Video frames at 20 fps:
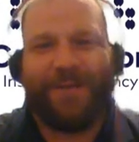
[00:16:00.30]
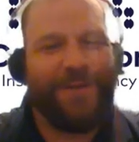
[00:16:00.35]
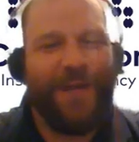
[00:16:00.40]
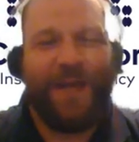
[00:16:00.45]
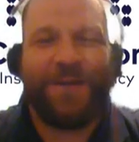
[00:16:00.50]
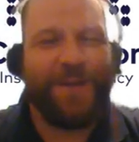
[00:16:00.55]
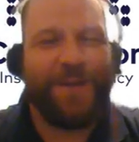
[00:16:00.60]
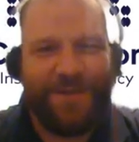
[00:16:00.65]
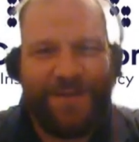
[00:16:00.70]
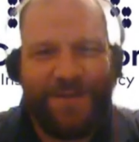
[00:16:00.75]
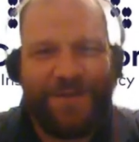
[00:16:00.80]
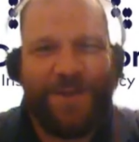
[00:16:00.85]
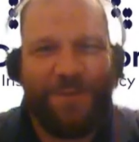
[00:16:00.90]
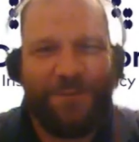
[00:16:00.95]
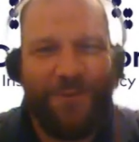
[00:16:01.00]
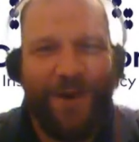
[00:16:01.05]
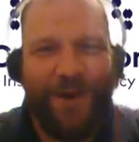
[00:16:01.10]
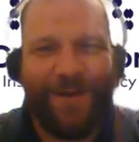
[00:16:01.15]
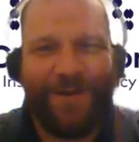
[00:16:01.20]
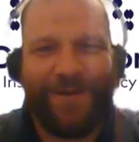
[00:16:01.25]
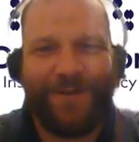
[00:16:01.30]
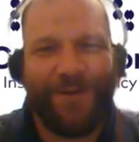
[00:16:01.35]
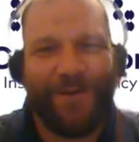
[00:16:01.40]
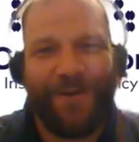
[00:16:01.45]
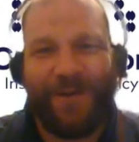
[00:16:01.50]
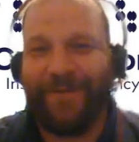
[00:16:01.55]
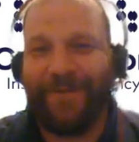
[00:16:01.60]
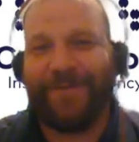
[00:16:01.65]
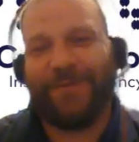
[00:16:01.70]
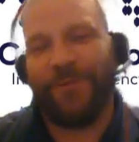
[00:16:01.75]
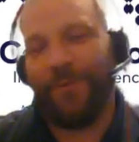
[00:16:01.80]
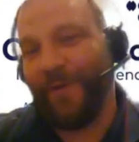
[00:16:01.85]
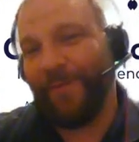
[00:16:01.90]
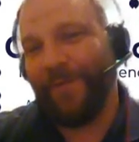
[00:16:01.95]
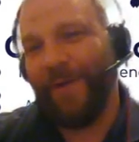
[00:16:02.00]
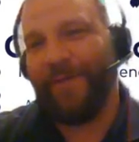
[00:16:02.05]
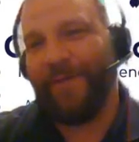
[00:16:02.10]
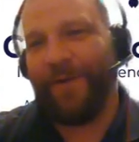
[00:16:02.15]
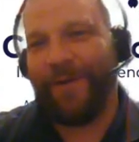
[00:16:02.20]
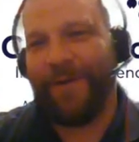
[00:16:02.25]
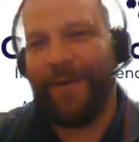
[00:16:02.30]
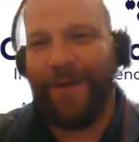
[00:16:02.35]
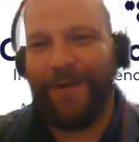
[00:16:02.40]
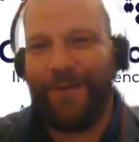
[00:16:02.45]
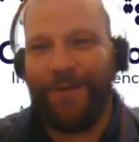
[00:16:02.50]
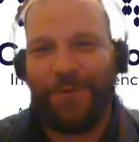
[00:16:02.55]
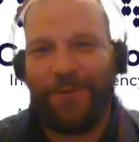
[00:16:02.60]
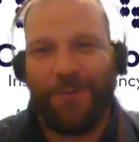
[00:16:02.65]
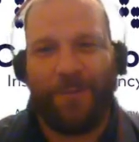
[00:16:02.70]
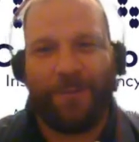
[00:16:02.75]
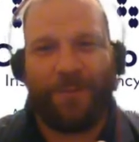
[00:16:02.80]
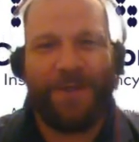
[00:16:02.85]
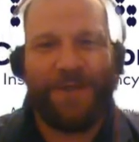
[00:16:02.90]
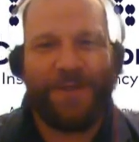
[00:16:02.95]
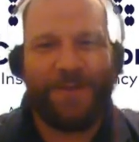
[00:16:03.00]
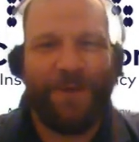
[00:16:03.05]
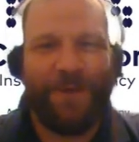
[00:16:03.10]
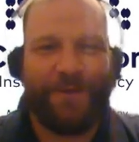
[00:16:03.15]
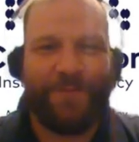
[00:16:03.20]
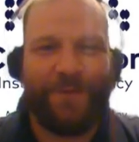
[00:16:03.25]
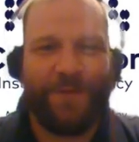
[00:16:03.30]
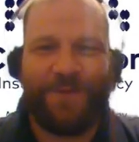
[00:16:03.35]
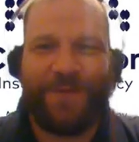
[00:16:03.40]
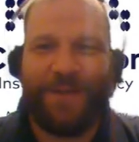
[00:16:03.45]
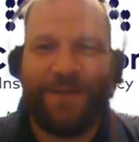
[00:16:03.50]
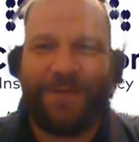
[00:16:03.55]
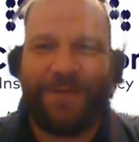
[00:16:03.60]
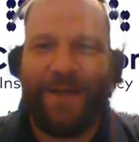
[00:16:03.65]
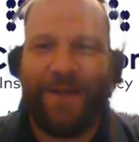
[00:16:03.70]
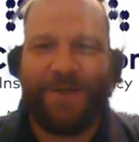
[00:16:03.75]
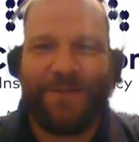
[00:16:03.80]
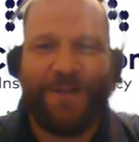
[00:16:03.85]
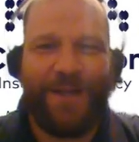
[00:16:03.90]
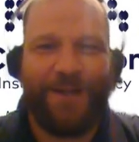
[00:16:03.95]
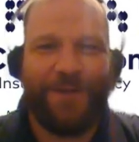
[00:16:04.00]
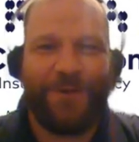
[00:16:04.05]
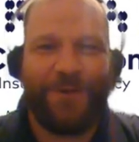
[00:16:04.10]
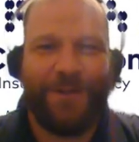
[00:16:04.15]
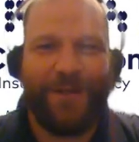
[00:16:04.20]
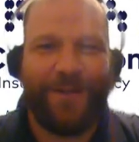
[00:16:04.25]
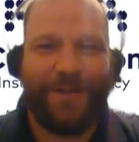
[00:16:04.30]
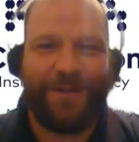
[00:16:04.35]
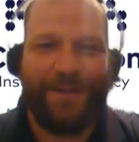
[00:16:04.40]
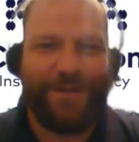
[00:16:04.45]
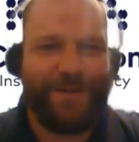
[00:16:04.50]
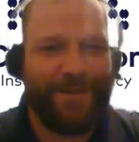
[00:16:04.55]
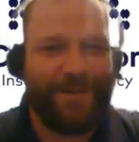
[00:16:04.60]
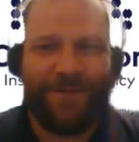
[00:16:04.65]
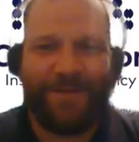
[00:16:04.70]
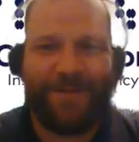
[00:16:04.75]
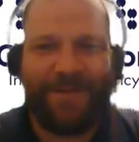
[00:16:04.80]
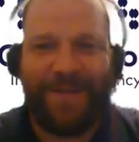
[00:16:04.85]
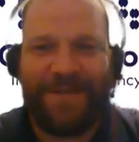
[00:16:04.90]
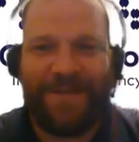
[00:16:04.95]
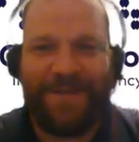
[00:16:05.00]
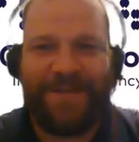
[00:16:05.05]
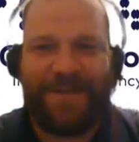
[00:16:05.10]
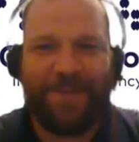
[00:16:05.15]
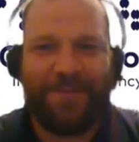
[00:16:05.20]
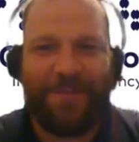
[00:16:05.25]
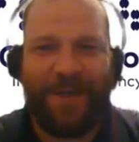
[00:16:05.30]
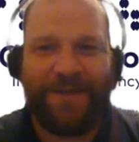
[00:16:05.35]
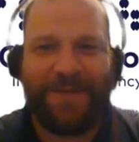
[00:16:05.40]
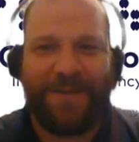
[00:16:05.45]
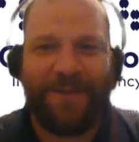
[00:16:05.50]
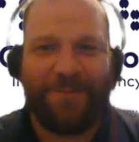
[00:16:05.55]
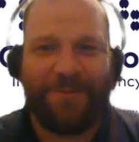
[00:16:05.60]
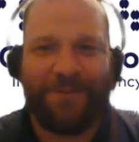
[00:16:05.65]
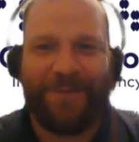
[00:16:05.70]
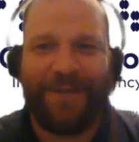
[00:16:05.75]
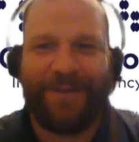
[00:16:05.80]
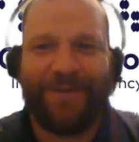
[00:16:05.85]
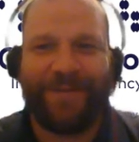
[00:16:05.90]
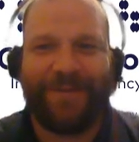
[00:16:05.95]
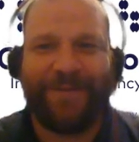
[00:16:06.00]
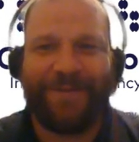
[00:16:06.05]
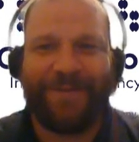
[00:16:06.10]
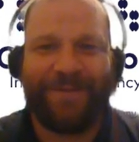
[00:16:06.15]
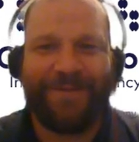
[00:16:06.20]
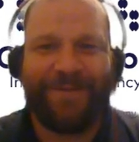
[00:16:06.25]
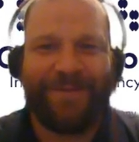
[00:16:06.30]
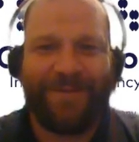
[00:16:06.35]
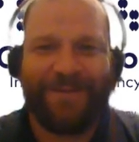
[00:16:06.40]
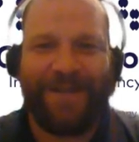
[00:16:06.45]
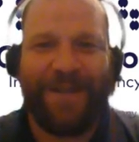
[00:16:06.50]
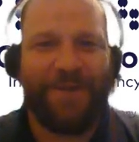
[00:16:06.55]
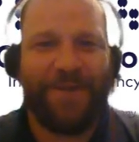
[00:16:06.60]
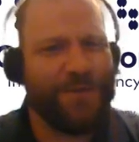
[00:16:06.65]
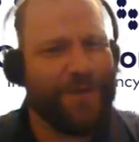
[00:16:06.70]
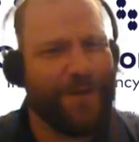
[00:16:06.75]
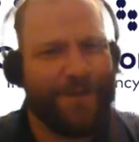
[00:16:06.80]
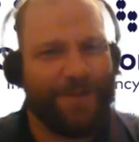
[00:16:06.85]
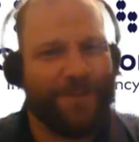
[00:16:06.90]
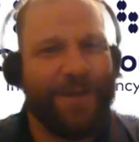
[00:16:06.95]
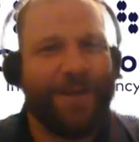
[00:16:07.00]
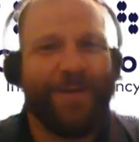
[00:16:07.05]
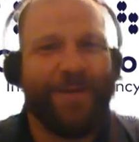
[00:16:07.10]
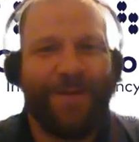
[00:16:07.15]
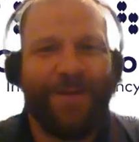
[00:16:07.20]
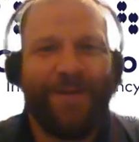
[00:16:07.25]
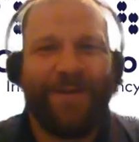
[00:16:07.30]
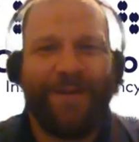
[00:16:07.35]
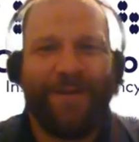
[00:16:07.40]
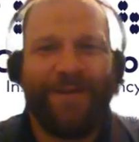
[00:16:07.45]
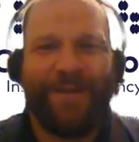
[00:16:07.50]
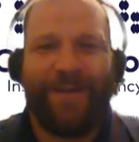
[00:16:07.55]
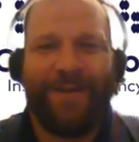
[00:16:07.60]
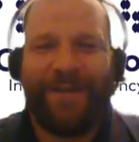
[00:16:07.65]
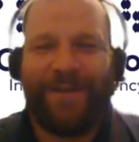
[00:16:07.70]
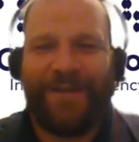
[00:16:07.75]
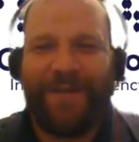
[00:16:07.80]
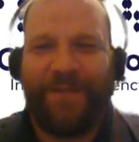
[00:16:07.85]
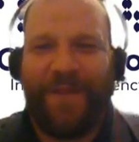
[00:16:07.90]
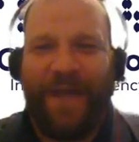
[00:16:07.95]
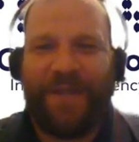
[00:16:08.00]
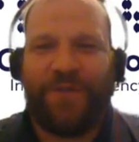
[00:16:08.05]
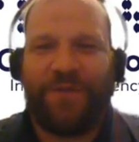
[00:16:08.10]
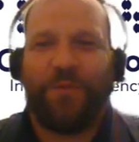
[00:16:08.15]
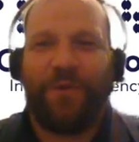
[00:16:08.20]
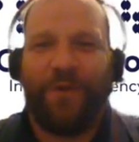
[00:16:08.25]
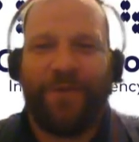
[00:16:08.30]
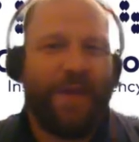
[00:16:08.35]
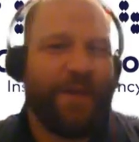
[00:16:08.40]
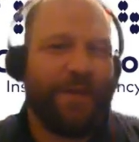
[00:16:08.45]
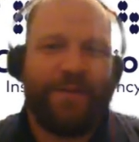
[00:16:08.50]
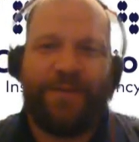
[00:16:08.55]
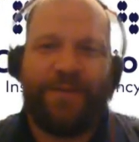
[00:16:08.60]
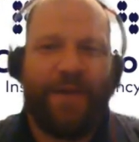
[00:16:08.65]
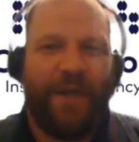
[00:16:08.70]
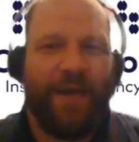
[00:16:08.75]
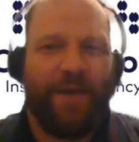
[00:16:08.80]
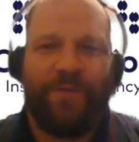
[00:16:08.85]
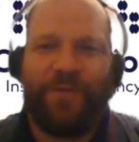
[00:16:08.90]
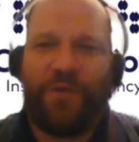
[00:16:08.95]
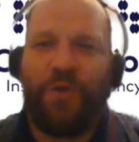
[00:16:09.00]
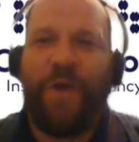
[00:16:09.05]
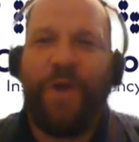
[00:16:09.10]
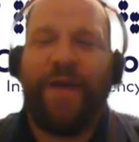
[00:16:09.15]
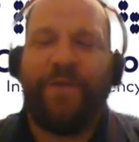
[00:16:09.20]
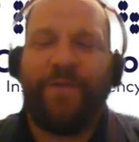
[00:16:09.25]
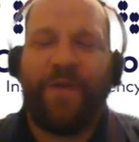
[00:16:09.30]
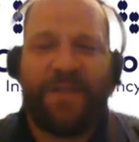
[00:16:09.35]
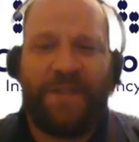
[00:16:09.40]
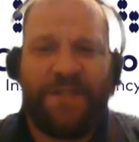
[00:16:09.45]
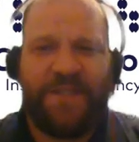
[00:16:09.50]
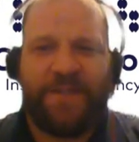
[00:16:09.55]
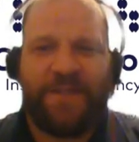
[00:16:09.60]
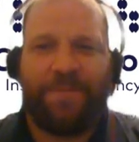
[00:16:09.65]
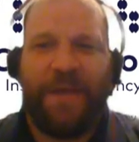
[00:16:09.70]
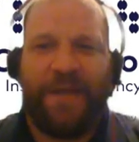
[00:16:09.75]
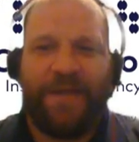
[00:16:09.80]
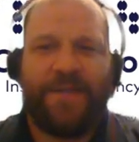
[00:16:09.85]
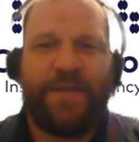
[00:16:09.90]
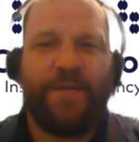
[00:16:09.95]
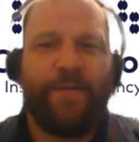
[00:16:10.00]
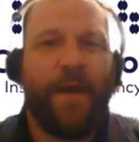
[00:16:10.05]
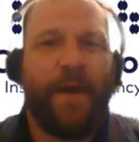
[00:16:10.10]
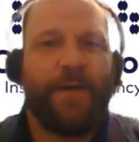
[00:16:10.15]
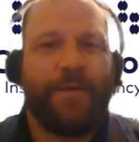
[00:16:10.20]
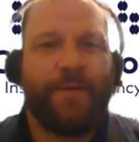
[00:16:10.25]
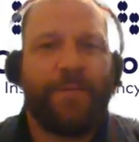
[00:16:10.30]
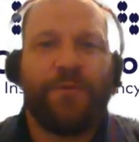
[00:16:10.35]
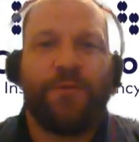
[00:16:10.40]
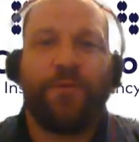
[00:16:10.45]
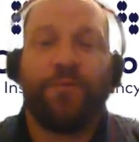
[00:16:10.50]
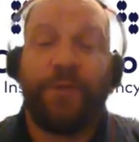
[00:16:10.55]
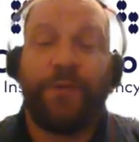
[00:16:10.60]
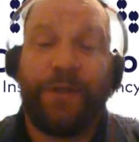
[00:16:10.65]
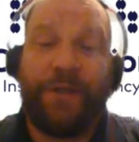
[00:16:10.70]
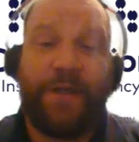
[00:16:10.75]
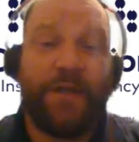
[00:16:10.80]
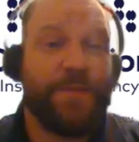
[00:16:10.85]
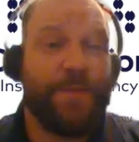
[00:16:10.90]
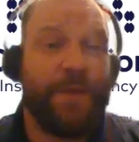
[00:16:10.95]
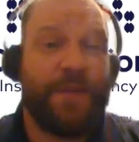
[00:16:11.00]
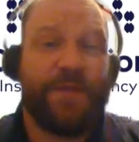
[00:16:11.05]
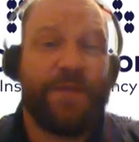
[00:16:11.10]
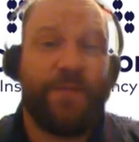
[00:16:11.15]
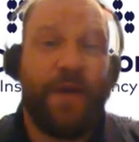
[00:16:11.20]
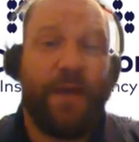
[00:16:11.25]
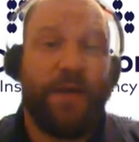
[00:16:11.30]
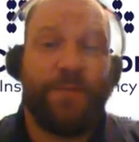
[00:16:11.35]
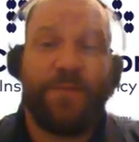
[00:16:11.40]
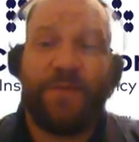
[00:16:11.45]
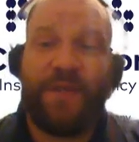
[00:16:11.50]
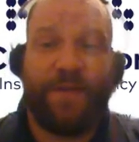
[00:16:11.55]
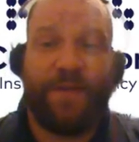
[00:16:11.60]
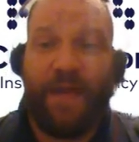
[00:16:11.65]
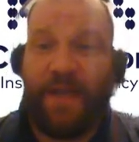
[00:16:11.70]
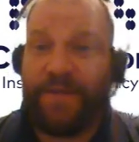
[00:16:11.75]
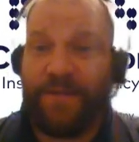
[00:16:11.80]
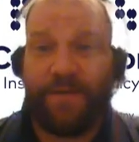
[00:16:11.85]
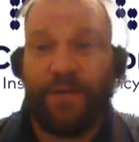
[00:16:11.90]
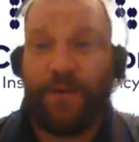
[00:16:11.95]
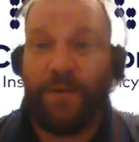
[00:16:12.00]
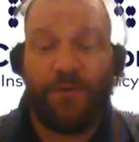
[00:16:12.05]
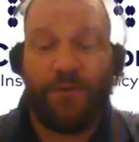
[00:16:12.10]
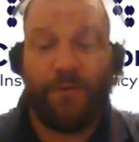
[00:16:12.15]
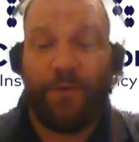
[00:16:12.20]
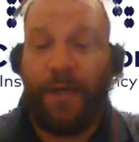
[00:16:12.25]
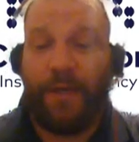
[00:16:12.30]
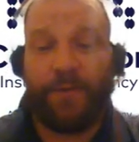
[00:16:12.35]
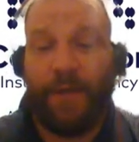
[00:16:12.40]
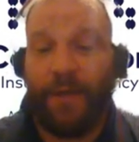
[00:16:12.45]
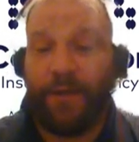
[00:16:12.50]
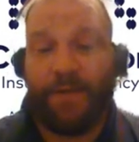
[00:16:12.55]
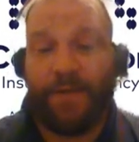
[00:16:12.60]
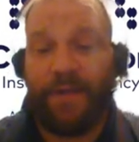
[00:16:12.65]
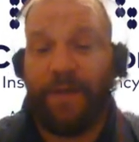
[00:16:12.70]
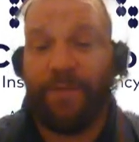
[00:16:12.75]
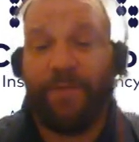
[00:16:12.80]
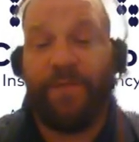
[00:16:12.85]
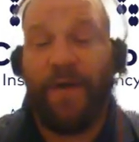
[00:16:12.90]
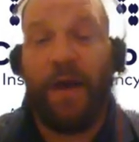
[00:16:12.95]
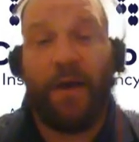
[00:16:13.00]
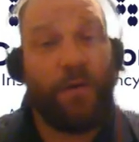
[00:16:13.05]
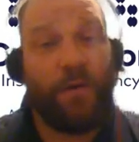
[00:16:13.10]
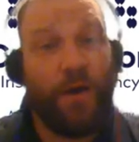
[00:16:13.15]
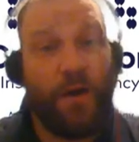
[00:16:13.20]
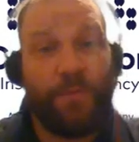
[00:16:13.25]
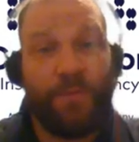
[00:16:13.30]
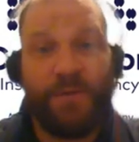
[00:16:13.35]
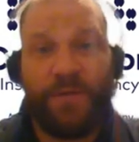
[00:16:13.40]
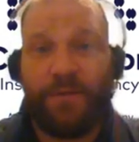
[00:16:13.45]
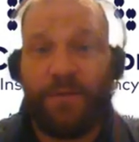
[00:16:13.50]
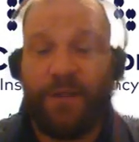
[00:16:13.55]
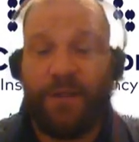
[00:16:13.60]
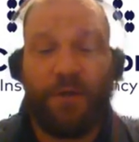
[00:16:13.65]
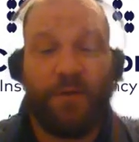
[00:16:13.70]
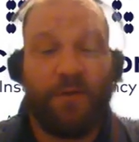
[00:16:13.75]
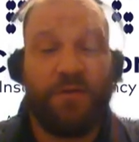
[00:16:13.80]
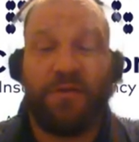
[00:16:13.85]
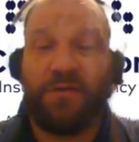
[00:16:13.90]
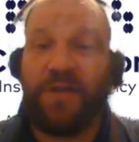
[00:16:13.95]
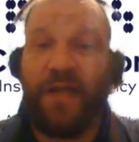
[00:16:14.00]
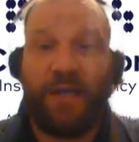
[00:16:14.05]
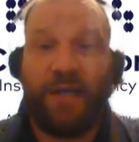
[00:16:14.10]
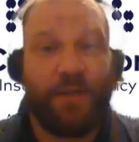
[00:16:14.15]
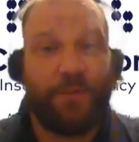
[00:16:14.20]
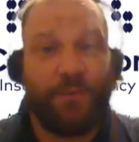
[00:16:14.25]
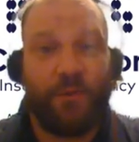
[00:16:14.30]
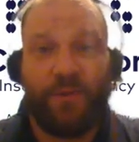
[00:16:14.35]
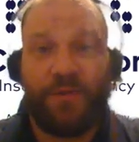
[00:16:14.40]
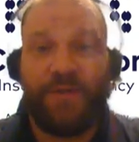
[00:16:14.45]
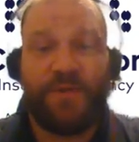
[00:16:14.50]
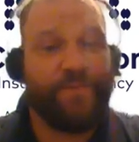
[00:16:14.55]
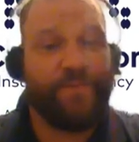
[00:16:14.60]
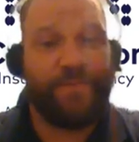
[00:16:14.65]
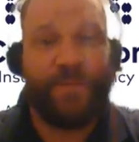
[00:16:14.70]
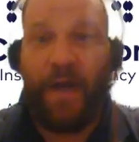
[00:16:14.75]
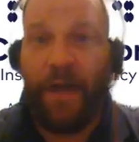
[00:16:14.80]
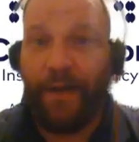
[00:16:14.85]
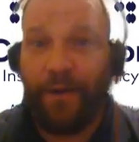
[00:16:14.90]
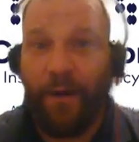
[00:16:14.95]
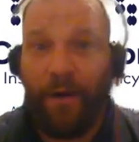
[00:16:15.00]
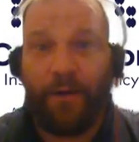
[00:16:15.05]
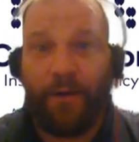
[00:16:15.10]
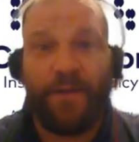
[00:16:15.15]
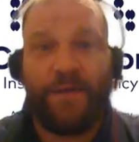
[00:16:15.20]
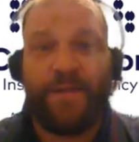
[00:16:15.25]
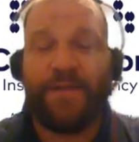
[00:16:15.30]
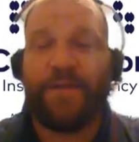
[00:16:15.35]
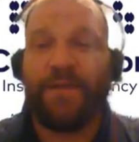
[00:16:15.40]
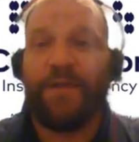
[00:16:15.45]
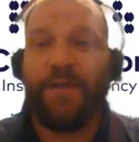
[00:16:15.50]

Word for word: that doesn't seem right. Right. twenty-five hundred dollars to replace my fifteen thousand dollar ring doesn't, doesn't seem like something that sounds good to me. So that's one thing. Yeah. If you have expensive items, really expensive items, and that's, those are it. Like I said, firearms, you know, collectibles, fine arts,